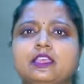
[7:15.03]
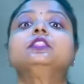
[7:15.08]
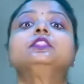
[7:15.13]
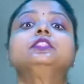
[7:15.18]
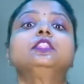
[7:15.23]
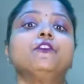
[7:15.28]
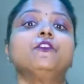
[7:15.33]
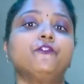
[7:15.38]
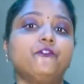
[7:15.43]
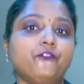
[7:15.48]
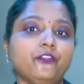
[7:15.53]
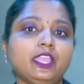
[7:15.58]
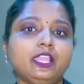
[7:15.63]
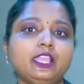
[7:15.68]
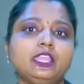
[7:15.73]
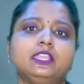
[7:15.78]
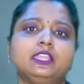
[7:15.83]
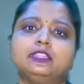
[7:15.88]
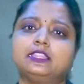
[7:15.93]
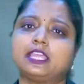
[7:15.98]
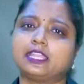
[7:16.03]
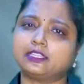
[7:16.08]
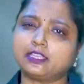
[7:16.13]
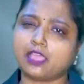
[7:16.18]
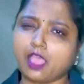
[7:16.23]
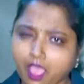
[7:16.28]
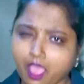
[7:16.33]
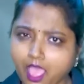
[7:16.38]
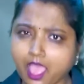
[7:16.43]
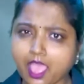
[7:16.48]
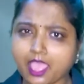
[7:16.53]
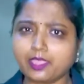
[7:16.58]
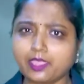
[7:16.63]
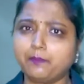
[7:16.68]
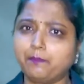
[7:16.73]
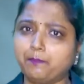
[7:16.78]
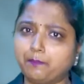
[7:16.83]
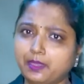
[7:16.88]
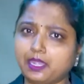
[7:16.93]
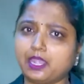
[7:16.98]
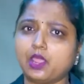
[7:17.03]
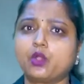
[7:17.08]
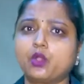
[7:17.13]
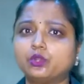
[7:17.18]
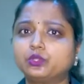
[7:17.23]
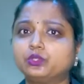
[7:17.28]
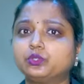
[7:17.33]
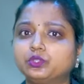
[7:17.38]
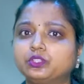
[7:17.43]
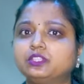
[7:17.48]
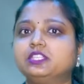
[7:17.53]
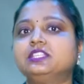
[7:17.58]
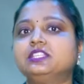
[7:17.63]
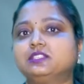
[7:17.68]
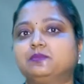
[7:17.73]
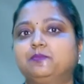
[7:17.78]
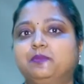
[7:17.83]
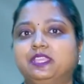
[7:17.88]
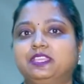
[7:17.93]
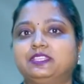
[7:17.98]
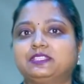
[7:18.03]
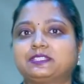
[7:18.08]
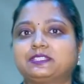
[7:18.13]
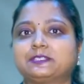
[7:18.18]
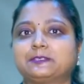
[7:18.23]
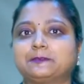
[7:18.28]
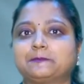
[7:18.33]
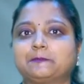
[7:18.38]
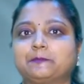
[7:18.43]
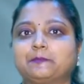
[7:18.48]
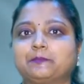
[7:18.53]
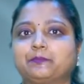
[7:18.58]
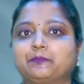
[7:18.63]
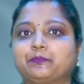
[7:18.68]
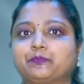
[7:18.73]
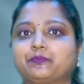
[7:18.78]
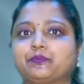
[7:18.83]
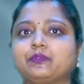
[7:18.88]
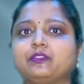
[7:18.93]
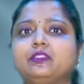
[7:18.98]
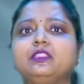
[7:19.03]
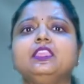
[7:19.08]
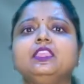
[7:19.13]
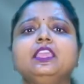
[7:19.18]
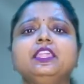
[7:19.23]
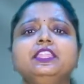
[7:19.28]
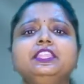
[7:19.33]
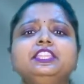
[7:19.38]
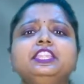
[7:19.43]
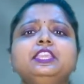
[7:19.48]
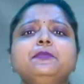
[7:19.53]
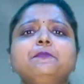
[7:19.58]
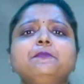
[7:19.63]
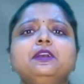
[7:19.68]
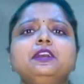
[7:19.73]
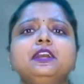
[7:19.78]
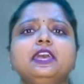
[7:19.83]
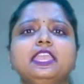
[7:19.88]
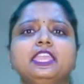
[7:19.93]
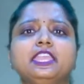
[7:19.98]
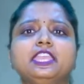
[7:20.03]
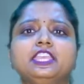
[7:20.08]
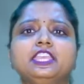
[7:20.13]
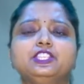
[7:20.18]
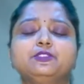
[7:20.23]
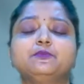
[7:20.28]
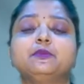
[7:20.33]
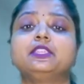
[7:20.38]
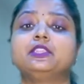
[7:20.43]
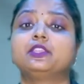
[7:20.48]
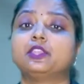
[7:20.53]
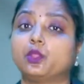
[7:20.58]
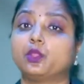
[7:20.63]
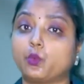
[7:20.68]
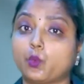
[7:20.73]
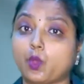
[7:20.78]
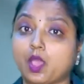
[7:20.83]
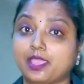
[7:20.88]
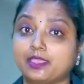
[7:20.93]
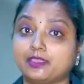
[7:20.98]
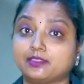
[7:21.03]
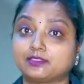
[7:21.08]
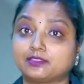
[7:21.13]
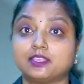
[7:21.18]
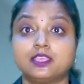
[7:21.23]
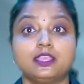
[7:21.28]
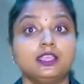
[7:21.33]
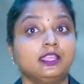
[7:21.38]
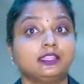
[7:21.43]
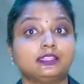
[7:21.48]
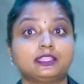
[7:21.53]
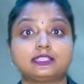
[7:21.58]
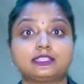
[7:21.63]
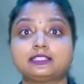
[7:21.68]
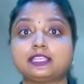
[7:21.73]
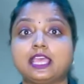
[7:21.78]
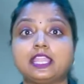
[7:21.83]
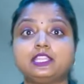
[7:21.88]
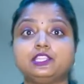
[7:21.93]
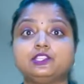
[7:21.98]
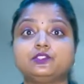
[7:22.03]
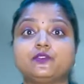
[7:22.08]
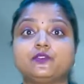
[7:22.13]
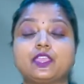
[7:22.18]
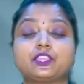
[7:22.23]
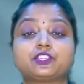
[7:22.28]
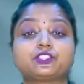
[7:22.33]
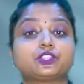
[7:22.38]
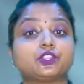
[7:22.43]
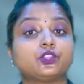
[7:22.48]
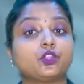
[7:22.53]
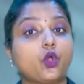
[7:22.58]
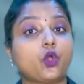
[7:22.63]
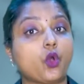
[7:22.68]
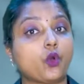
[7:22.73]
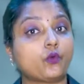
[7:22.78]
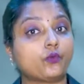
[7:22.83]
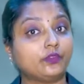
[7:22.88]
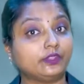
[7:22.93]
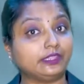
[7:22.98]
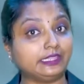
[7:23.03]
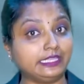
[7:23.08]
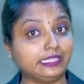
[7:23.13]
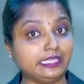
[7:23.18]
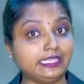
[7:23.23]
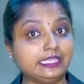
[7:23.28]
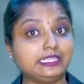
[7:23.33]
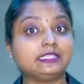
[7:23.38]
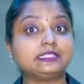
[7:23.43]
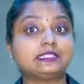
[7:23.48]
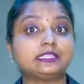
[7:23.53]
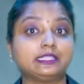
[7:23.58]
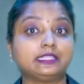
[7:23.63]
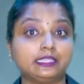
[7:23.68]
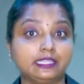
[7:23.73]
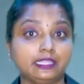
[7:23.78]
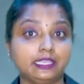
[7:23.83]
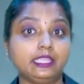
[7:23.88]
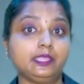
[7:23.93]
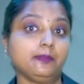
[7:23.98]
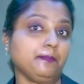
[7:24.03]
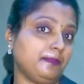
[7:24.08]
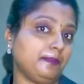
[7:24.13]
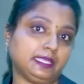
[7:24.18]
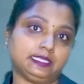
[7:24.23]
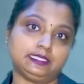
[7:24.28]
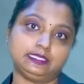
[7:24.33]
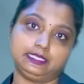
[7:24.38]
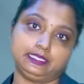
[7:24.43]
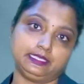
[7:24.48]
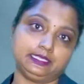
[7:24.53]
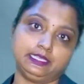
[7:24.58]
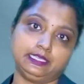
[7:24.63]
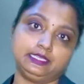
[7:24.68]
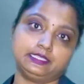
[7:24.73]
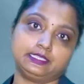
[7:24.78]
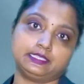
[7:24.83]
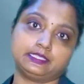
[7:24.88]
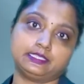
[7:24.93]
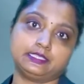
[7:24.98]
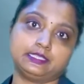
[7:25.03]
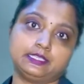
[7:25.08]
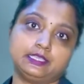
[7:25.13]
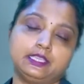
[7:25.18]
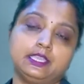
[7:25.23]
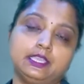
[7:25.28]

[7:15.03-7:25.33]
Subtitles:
The feeling that I belong to this place. Deeper engagement requires the satisfaction of these three basic needs.